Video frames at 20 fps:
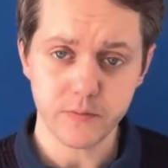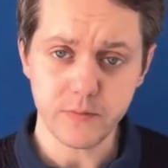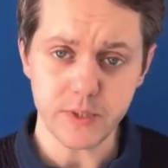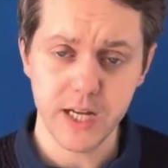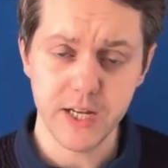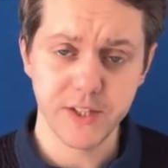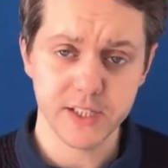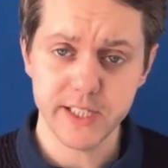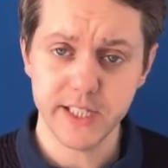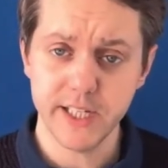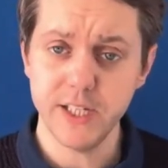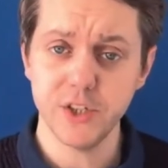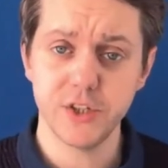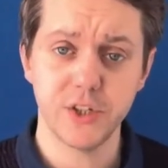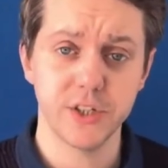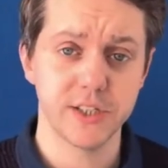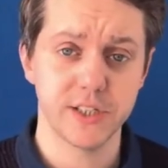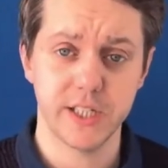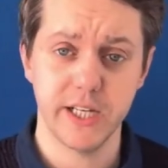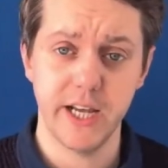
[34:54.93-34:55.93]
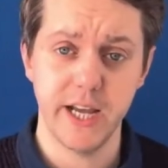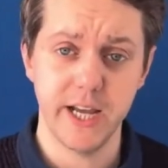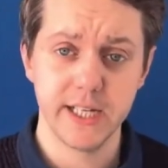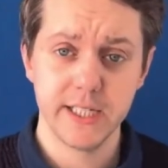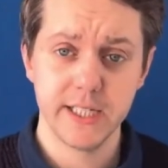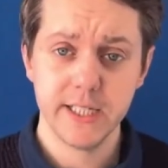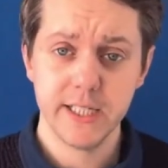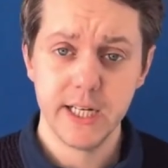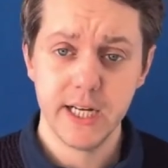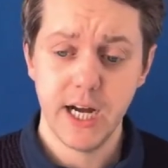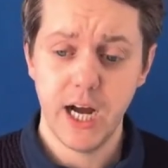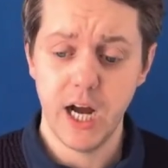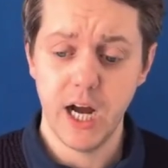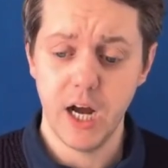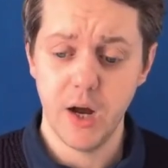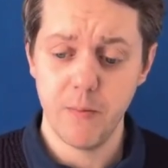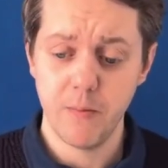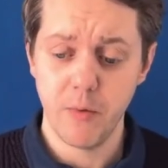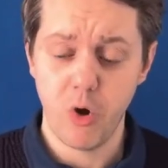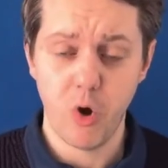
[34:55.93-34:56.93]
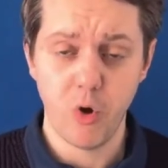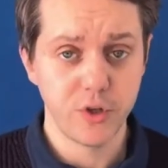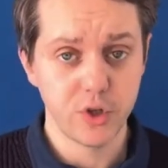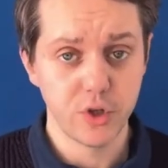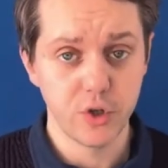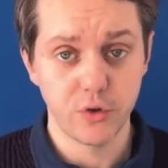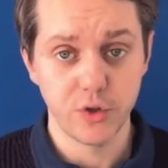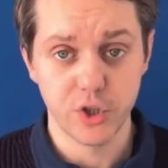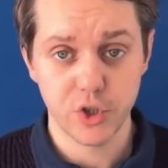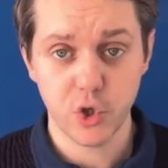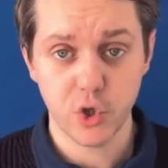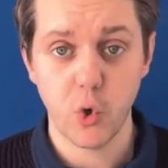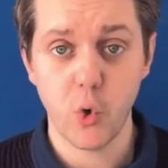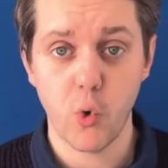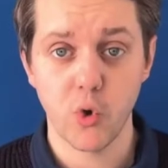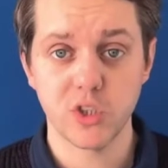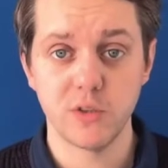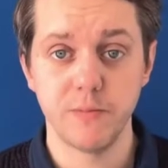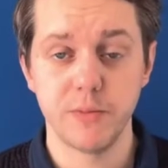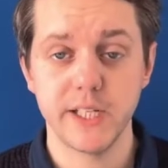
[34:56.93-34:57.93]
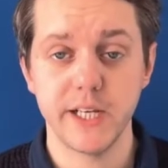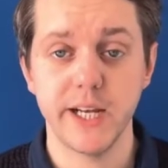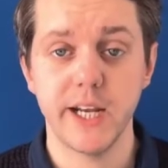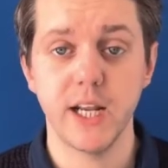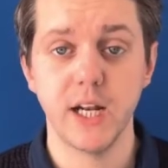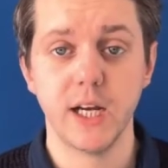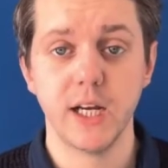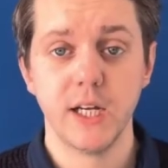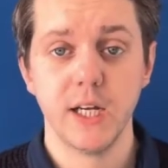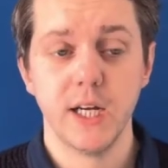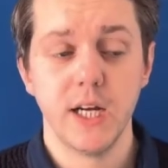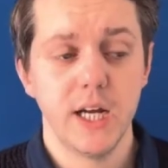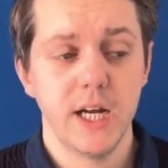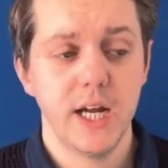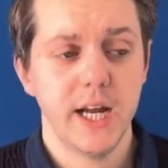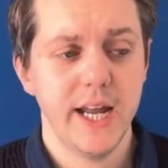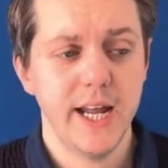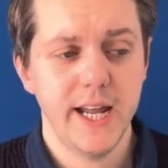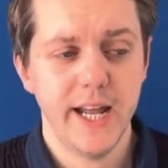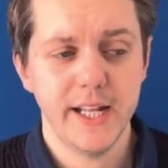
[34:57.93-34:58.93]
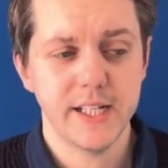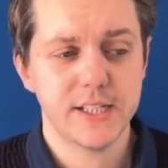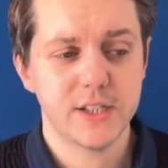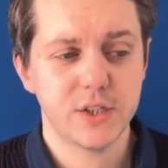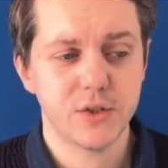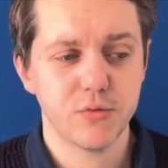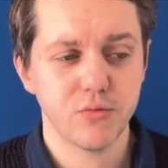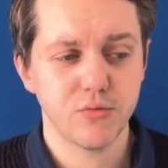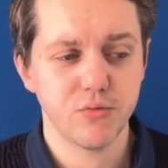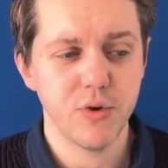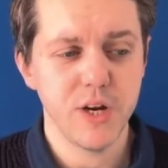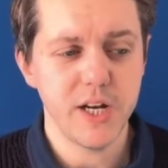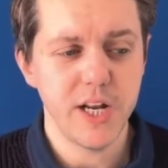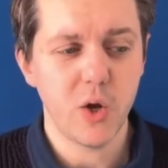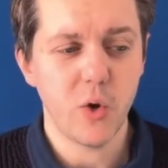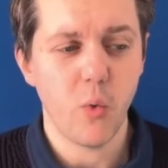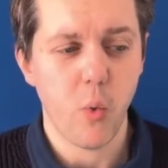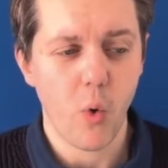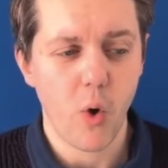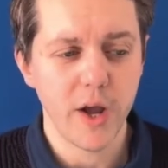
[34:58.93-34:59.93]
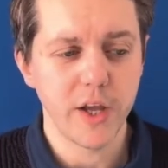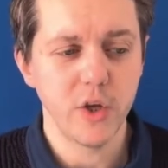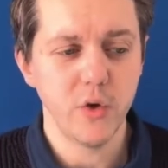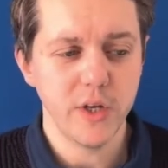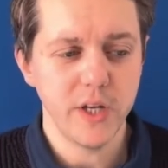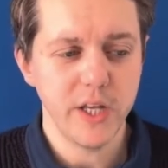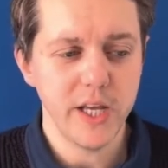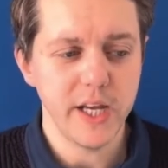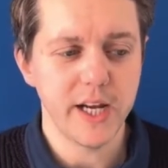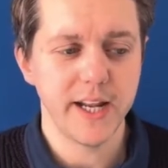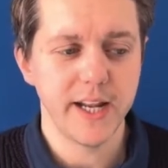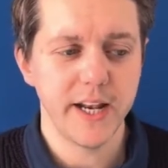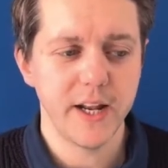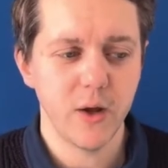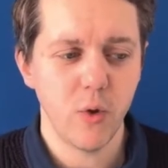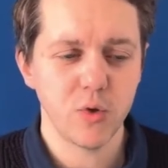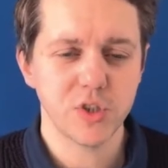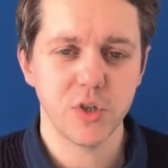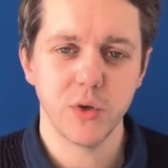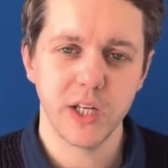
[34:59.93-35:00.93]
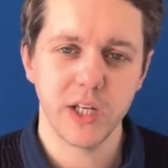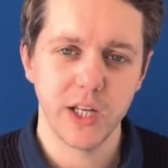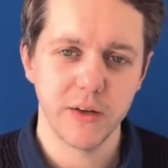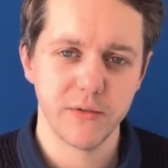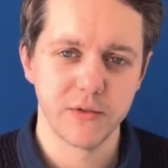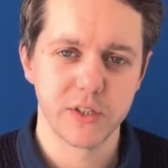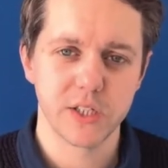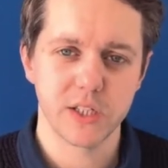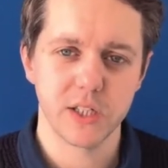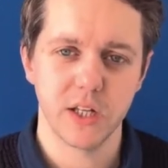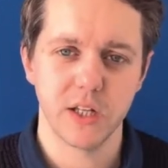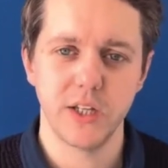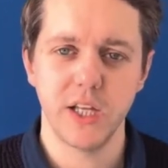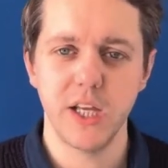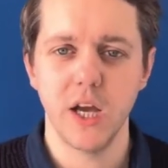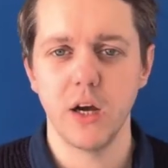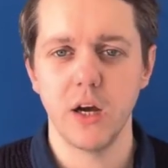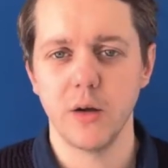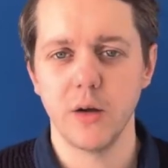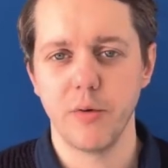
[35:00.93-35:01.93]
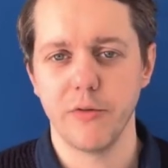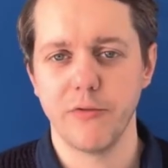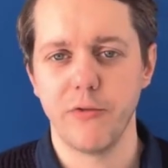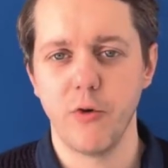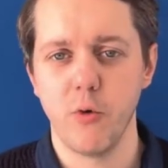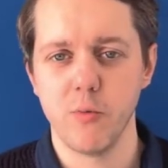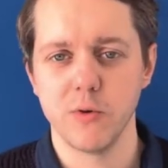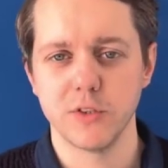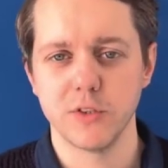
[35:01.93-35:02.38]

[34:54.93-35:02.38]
the teachers here on this course in particular, it's really quite unique, and it also gives the young performers the